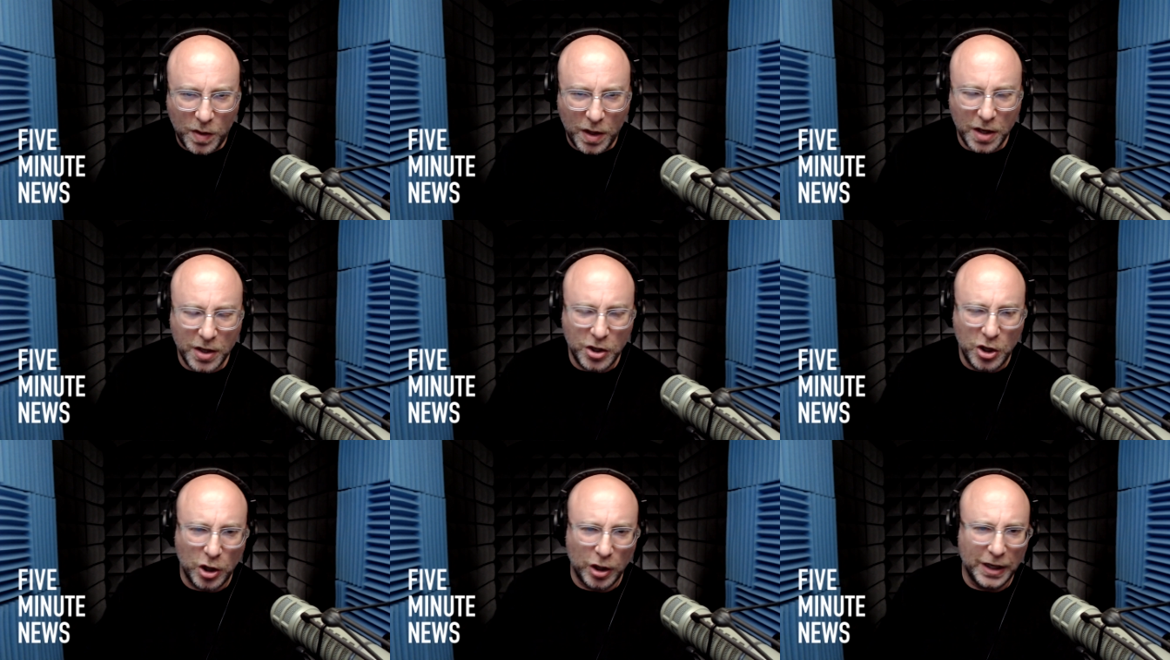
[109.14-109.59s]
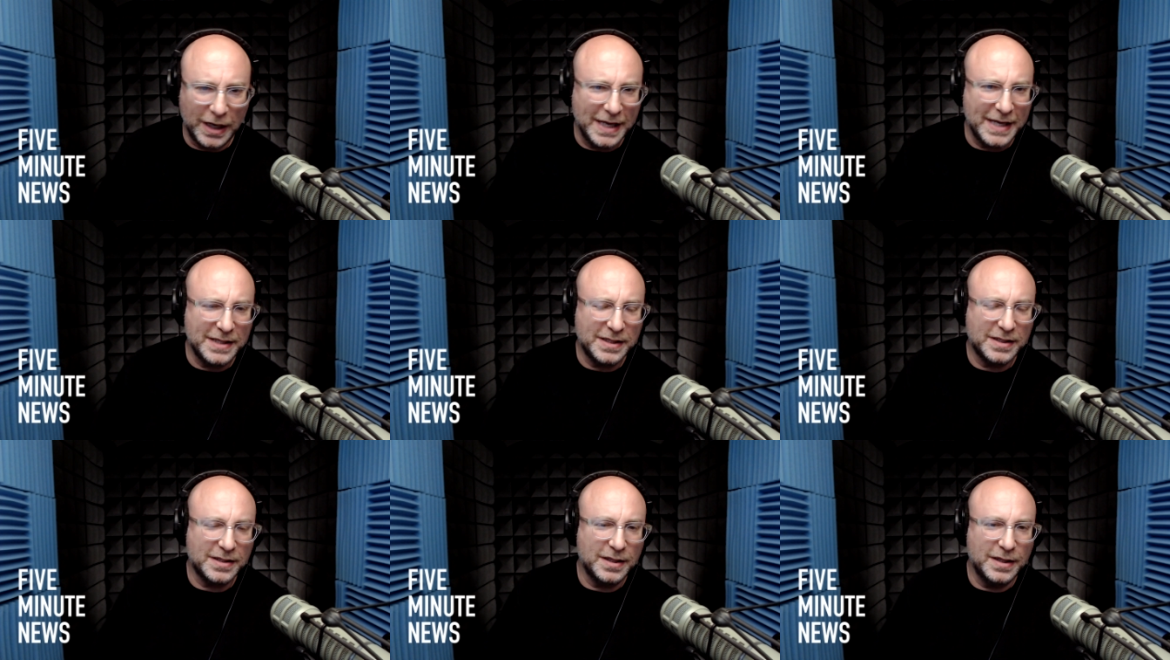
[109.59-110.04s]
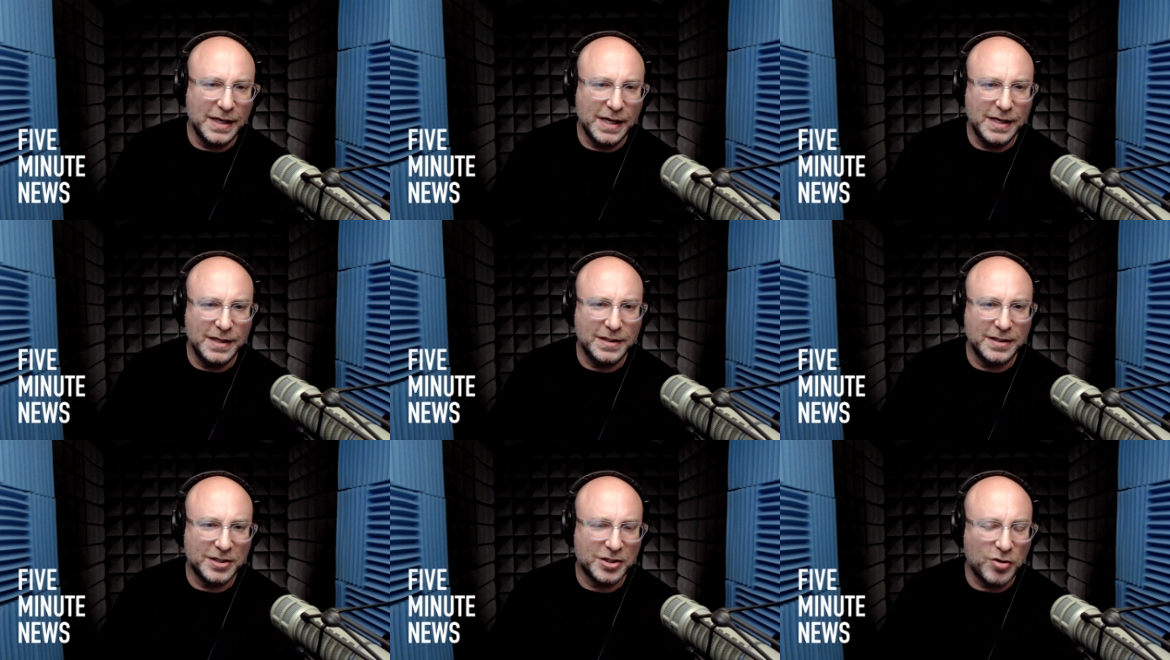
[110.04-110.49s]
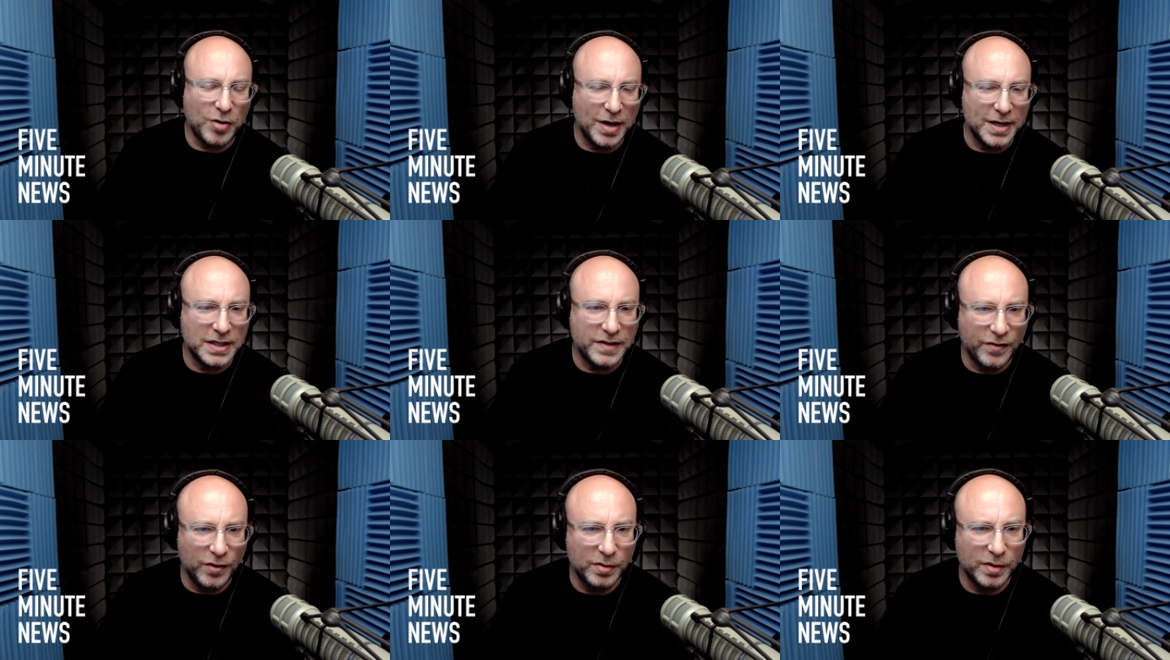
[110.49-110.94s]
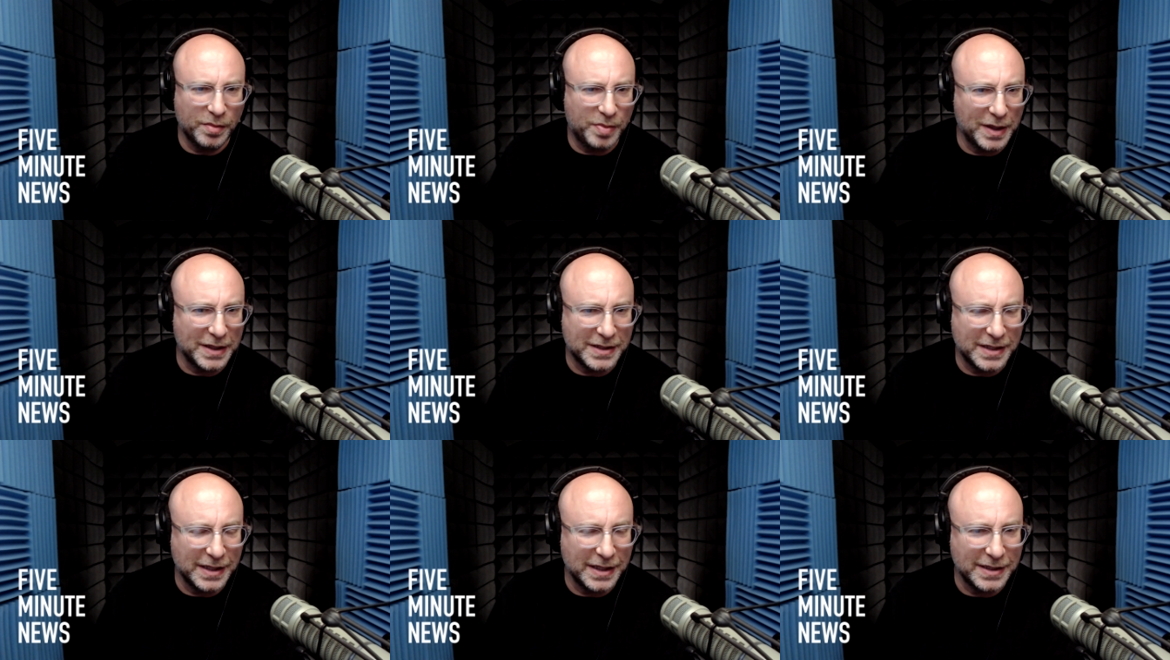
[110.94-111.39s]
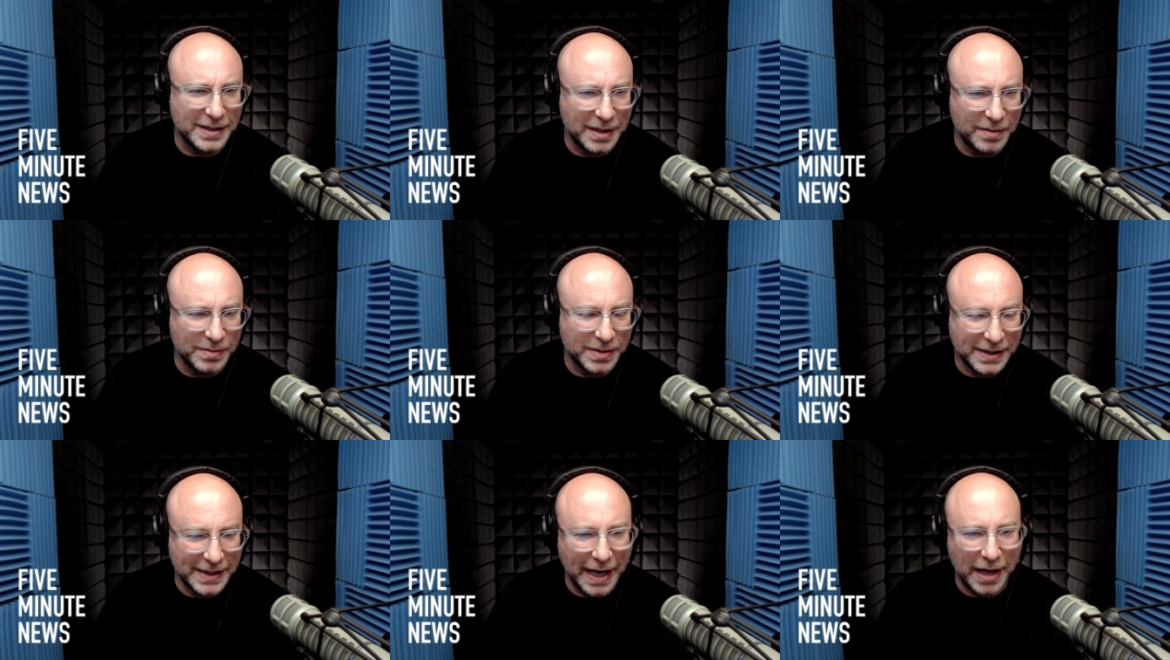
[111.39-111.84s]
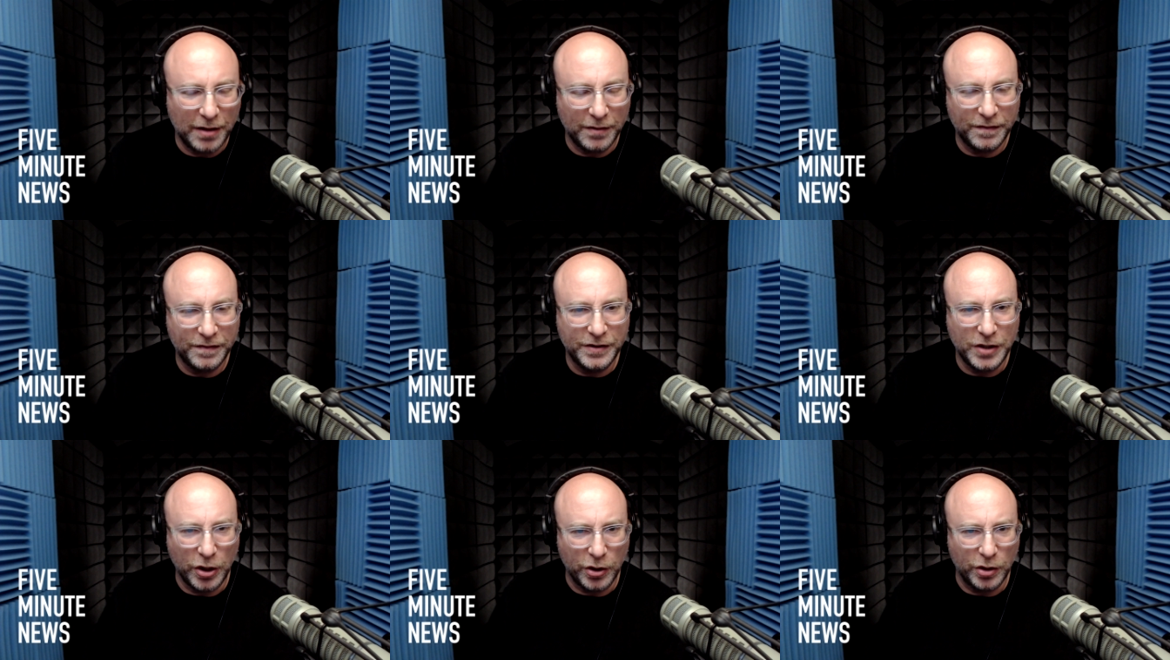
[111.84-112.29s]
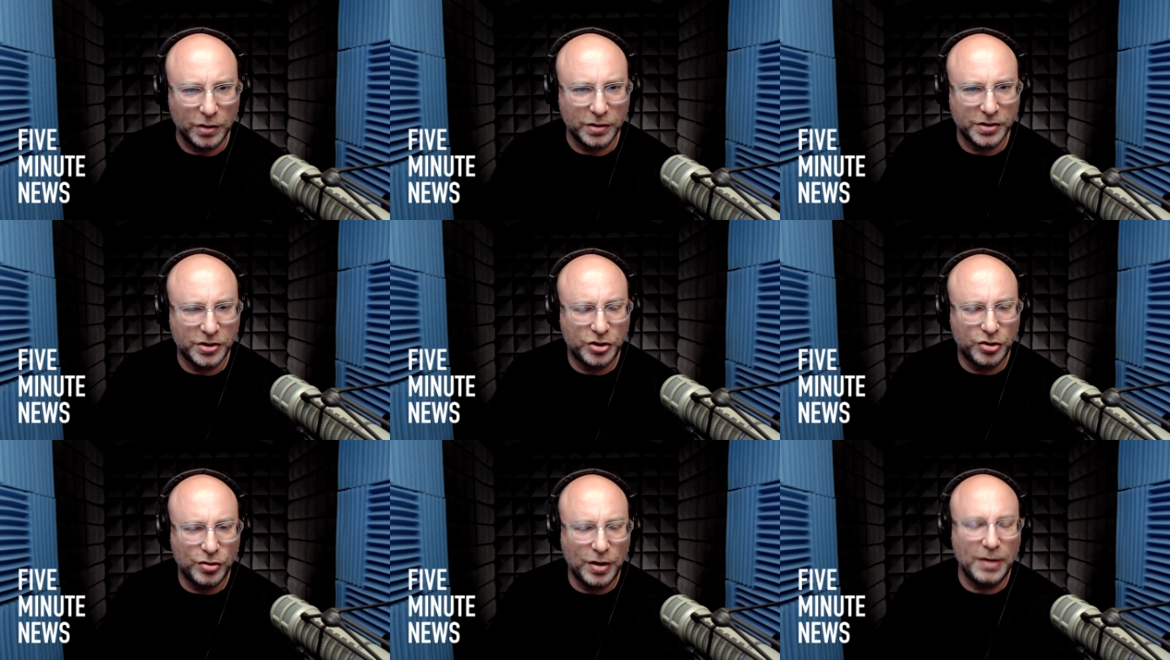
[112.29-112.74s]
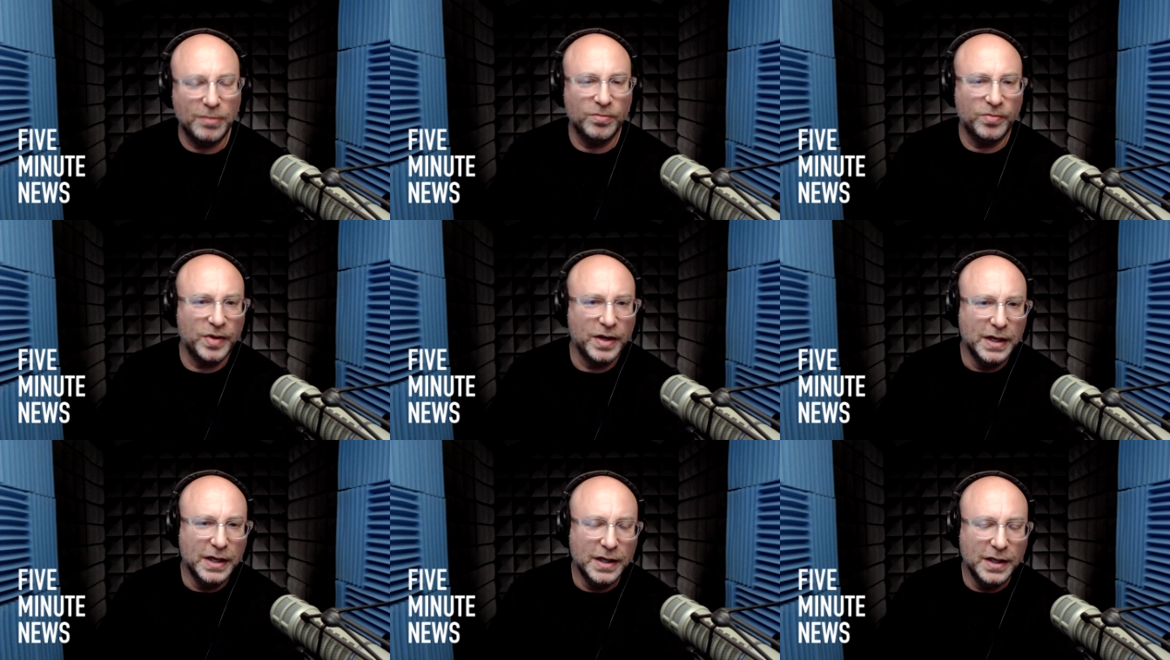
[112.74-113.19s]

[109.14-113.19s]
not least the disgraced former president himself, Donald Trump,